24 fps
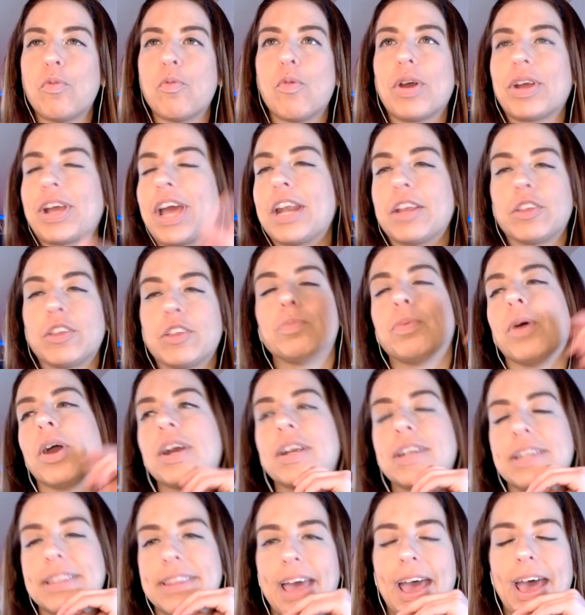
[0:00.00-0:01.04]
what kind of
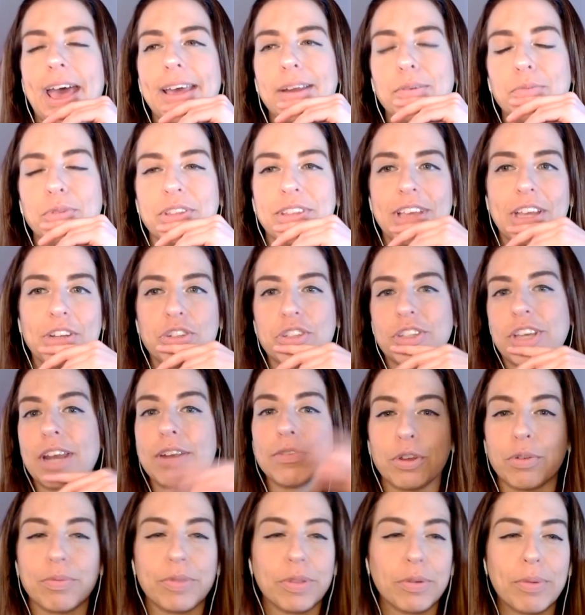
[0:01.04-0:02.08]
sparked that was that just kind of
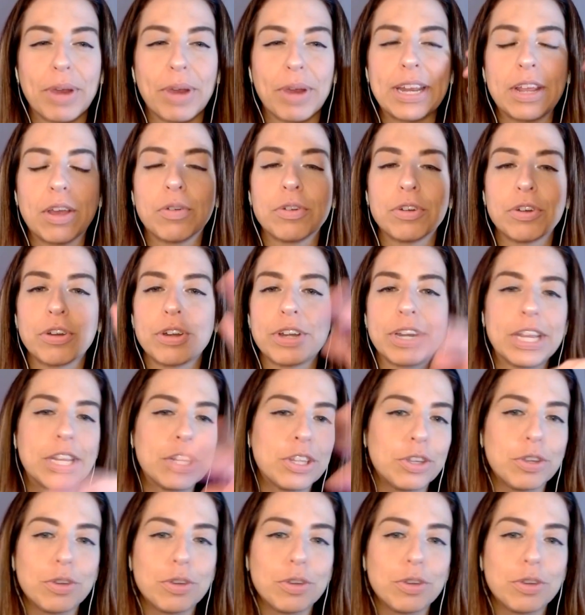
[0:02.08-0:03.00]
your the radio nerd in